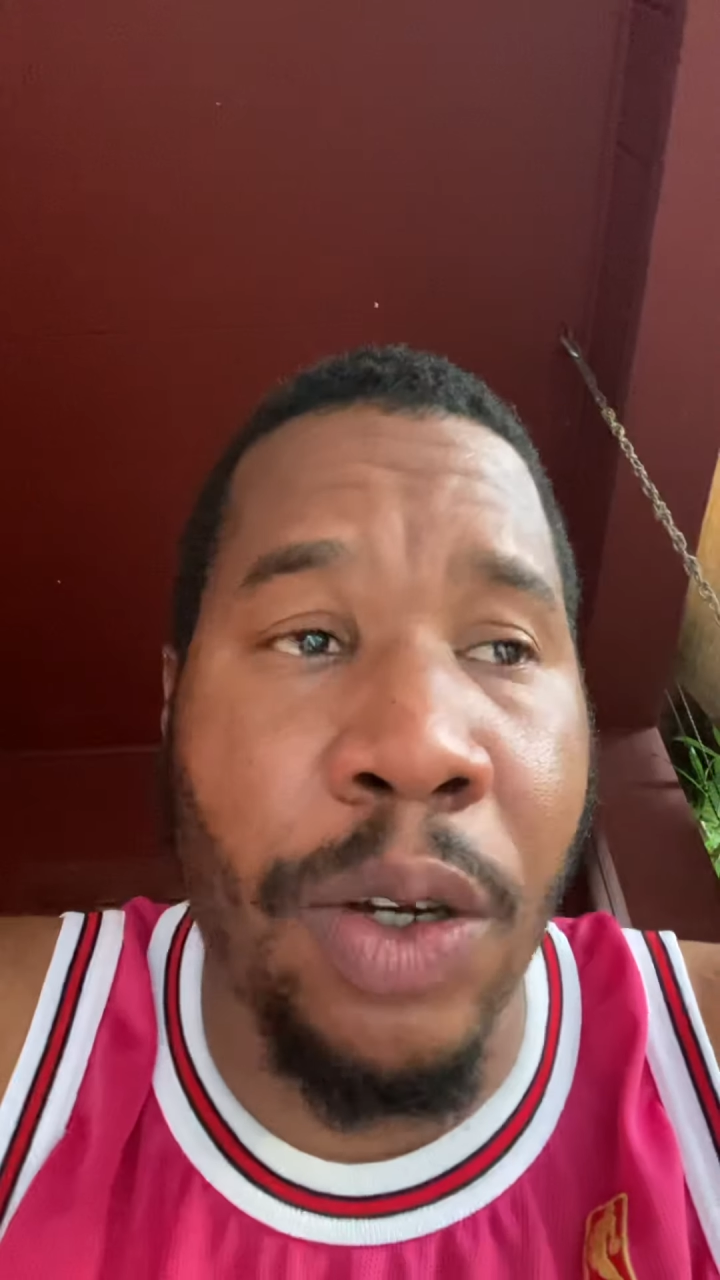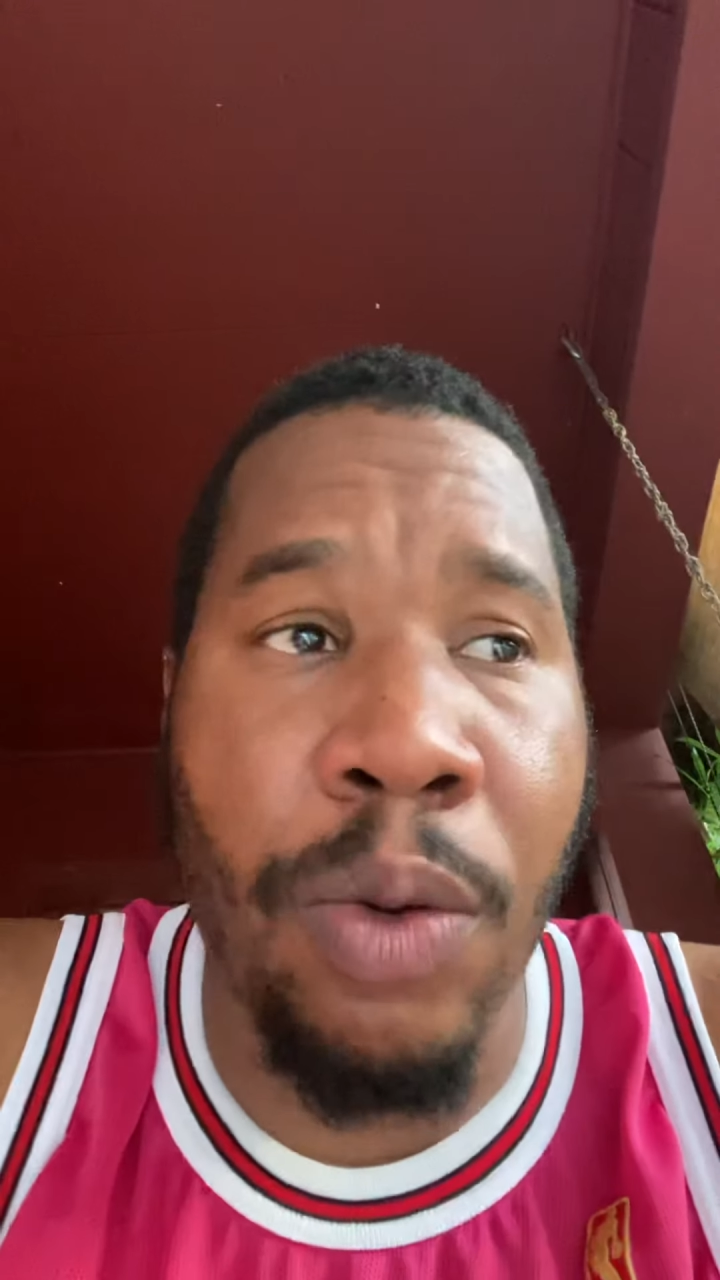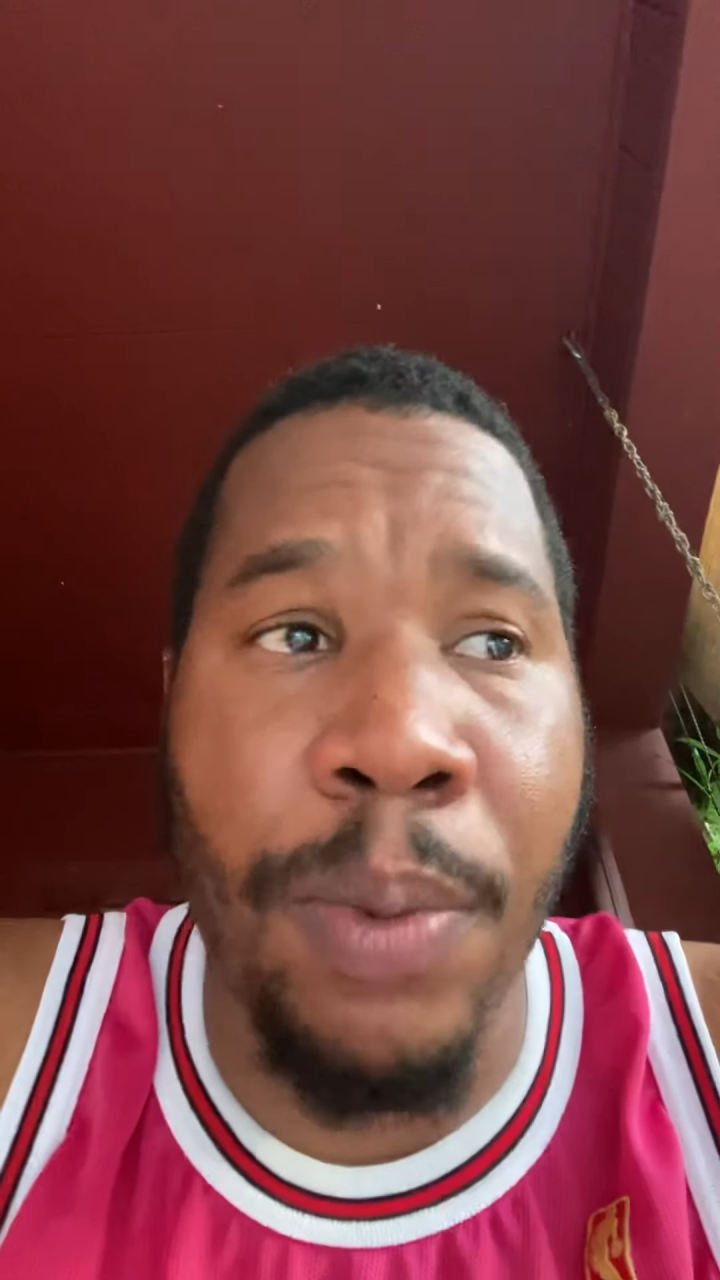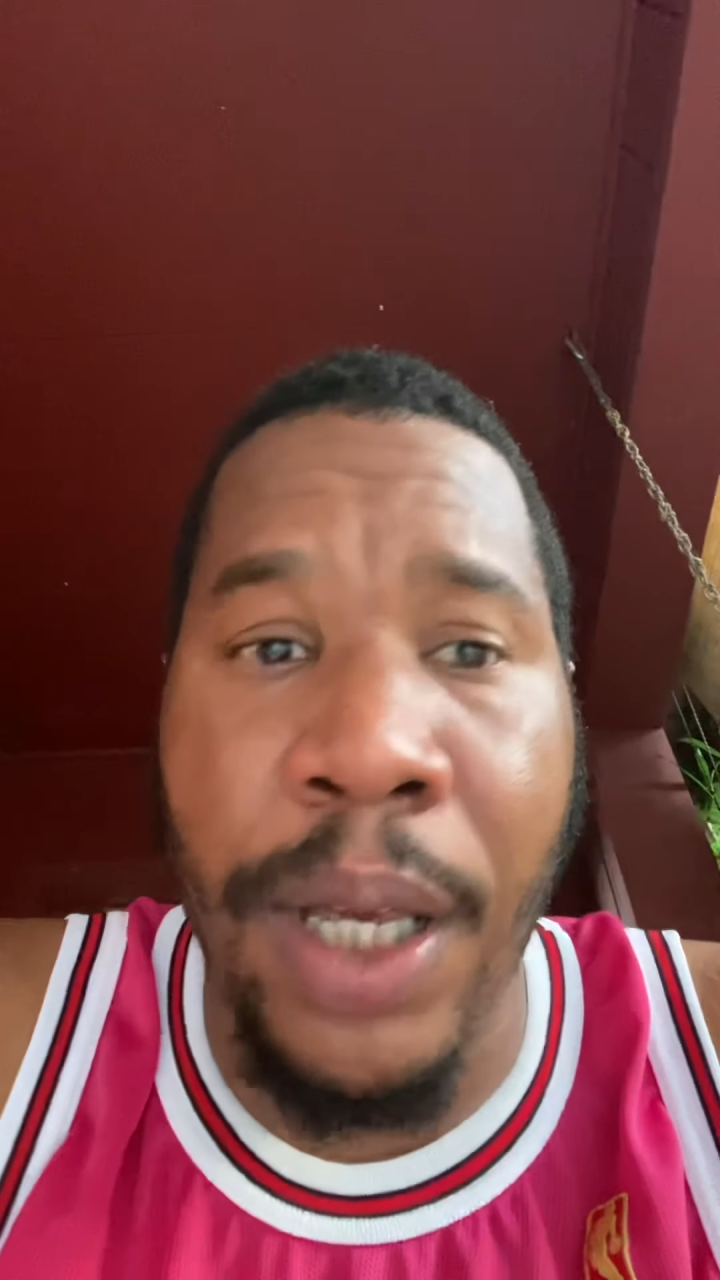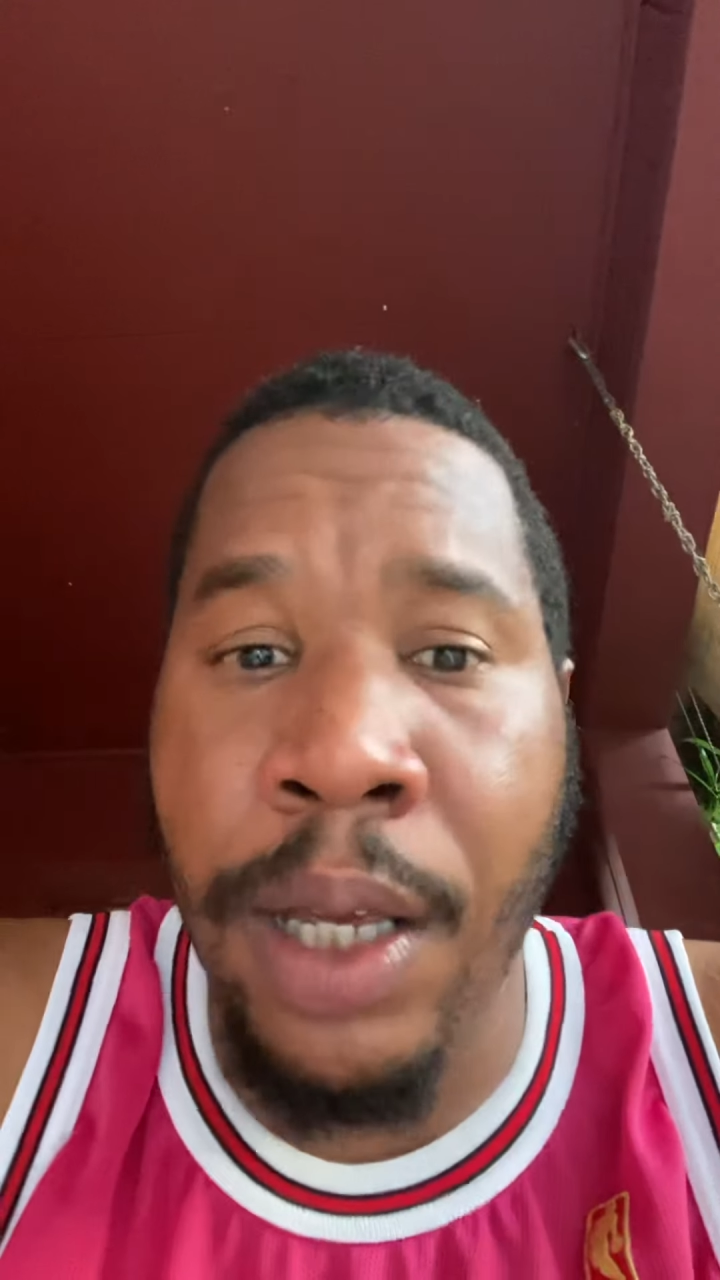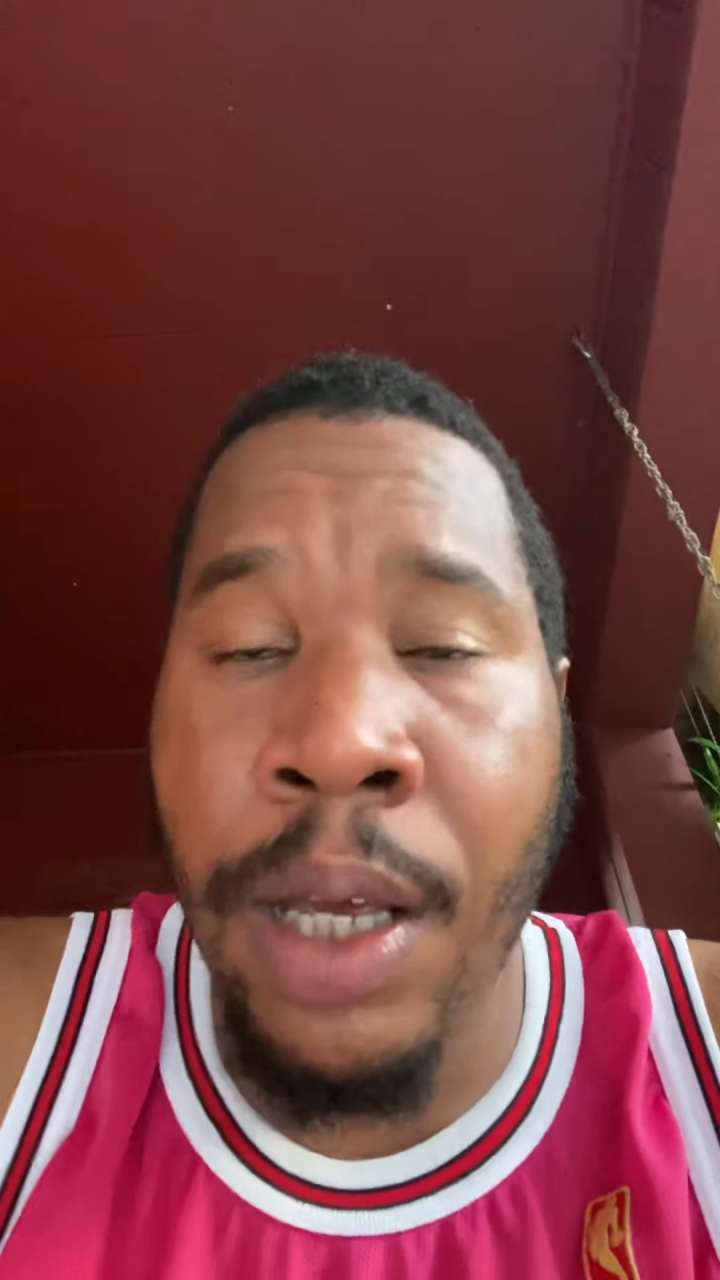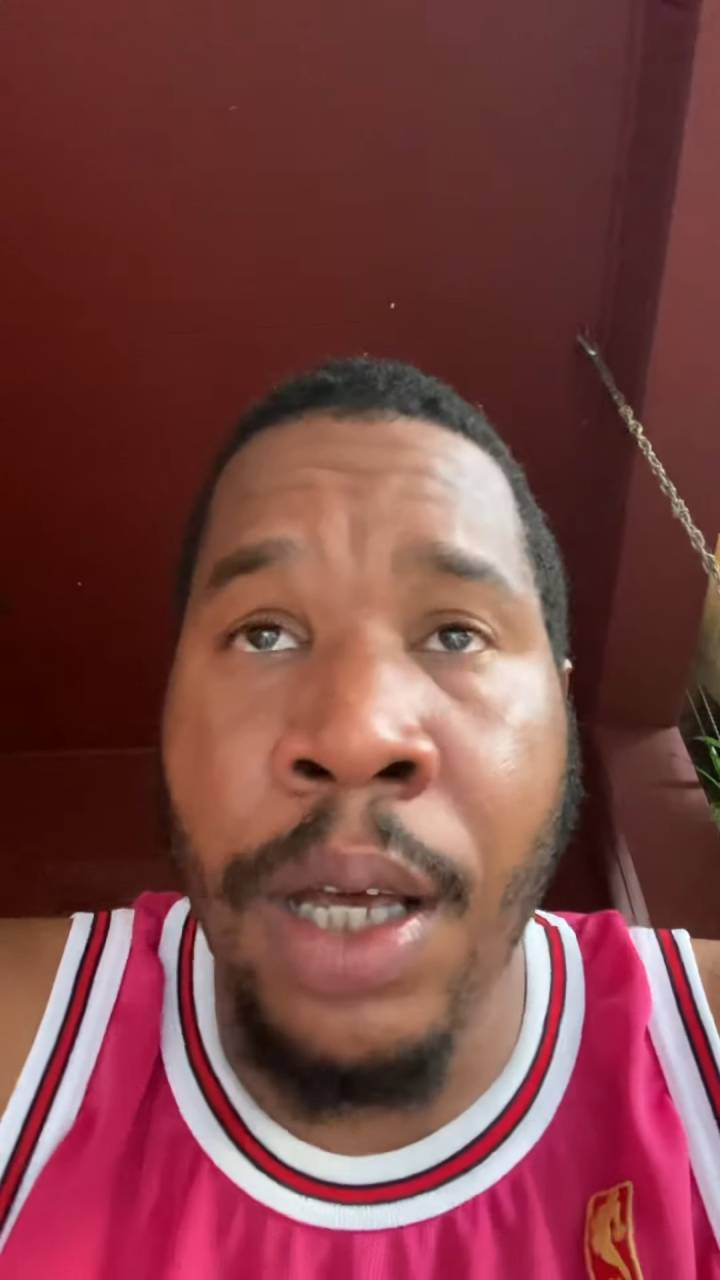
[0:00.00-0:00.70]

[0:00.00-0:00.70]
Dogboe.